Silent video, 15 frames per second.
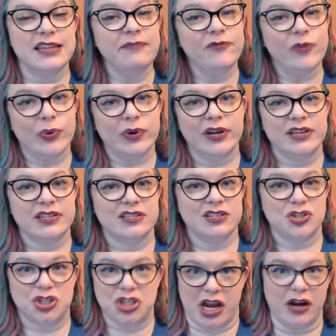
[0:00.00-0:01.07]
4 is to
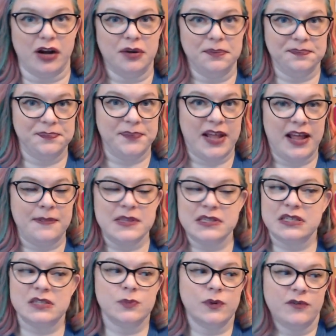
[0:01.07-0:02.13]
share. And this
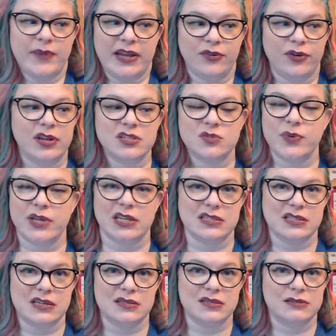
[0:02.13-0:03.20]
is one of my greatest
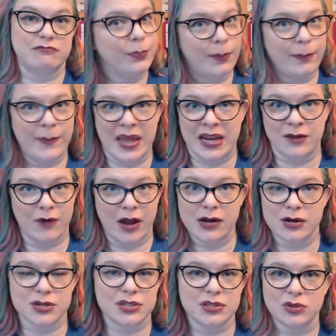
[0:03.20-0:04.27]
weaknesses. Many
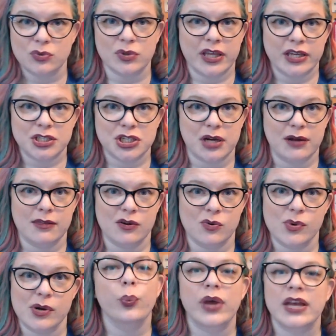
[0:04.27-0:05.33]
writers don't like sharing their
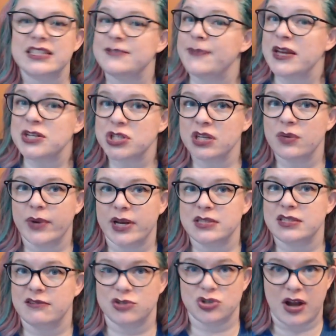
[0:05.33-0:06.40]
work, especially when it's
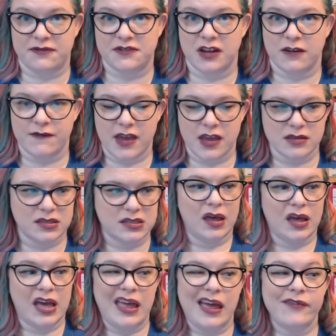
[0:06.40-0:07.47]
in the drafting phase.
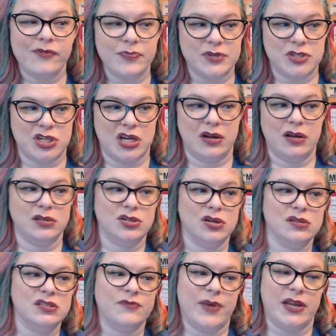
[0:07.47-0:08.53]
I haven't been sharing
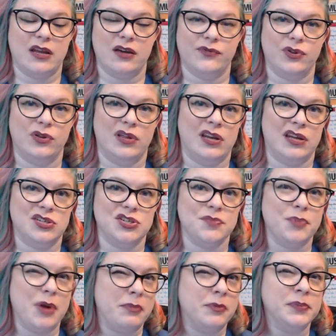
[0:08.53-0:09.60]
chunks of my novel, and I should
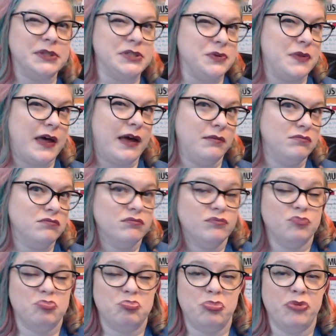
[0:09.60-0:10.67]
probably do that.
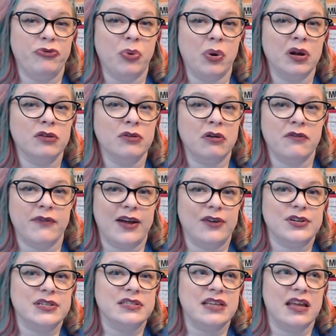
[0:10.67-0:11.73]
Before
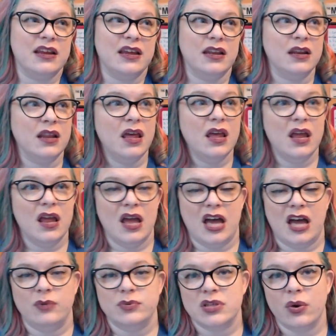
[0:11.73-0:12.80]
coronavirus set in,
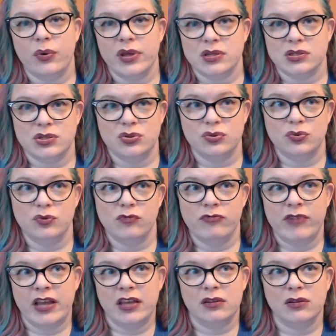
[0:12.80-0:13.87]
I was going to
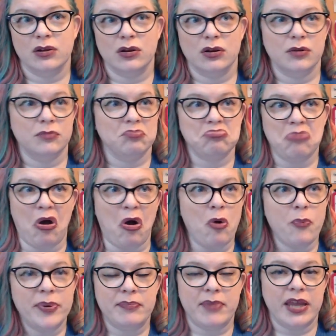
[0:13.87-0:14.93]
regular
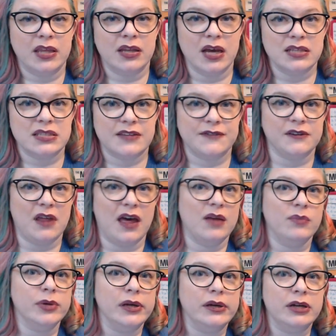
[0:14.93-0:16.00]
open mic nights at the
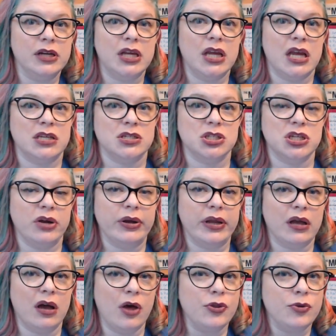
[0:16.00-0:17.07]
library and
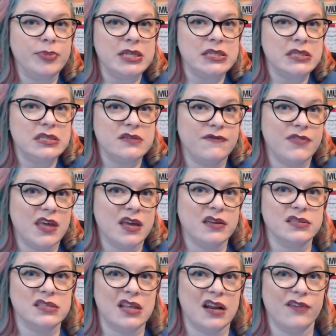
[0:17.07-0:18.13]
sharing other pieces of
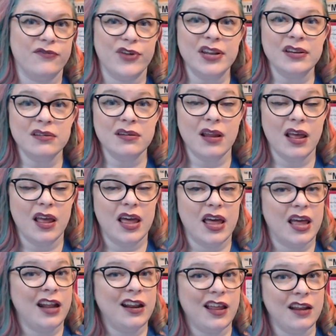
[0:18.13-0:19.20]
things that I've written
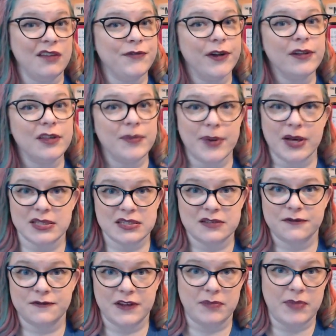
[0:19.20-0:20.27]
and getting fairly
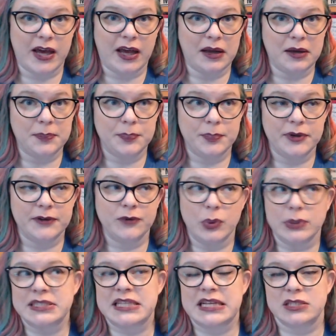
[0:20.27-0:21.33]
positive feedback. But of
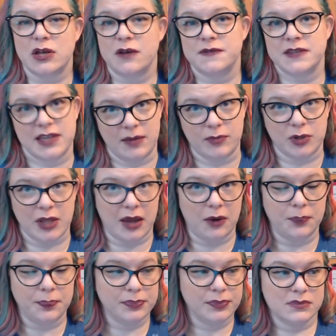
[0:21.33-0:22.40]
course, that's off the table now.
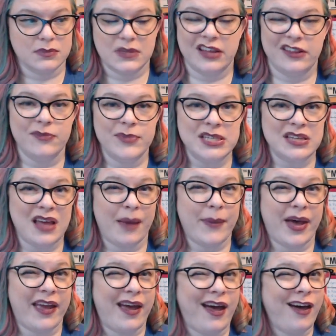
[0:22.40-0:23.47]
In the meantime,
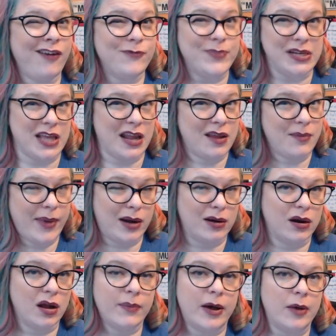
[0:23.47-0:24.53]
I have been getting
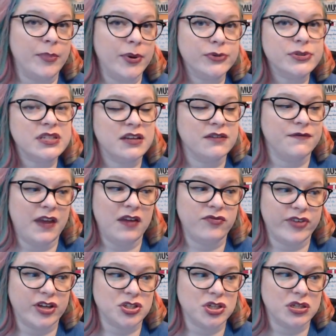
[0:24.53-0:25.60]
better about posting
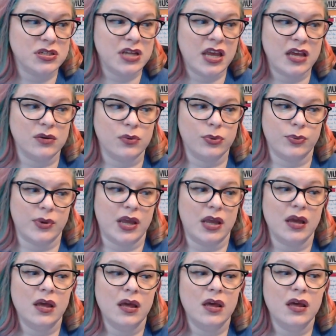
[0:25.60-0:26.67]
fanfiction to AO3,
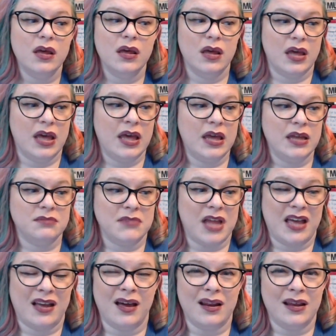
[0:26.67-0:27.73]
and
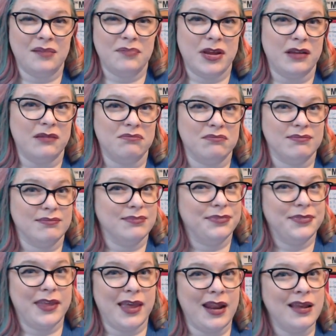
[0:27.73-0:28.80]
I gotta admit,
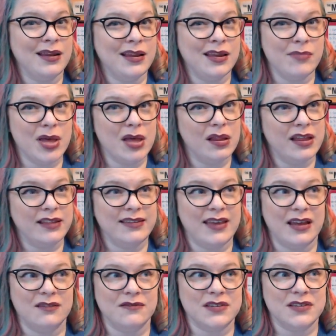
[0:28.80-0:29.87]
getting an email at the
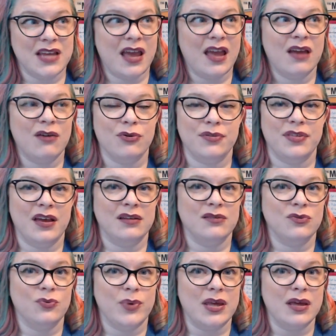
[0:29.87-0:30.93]
end of the day or the end of
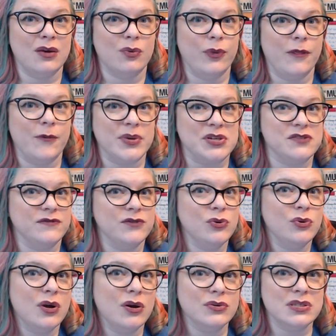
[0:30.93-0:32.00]
the week with a bunch of
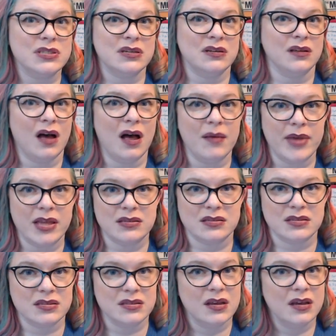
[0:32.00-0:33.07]
kudos and
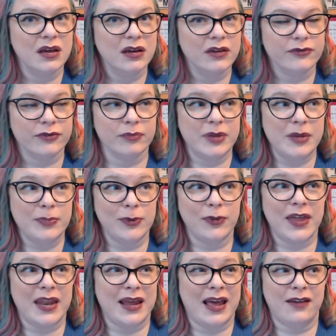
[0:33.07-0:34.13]
comments from people
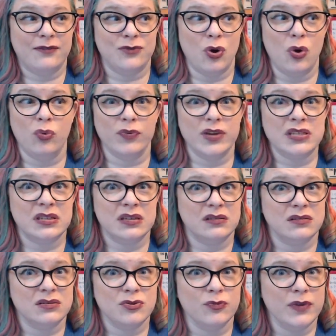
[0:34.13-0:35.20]
that have no
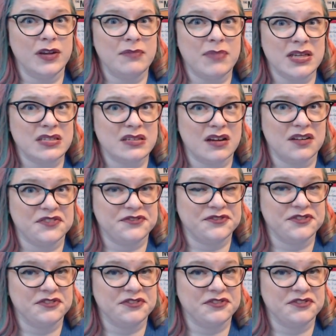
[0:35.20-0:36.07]
reason to read my stuff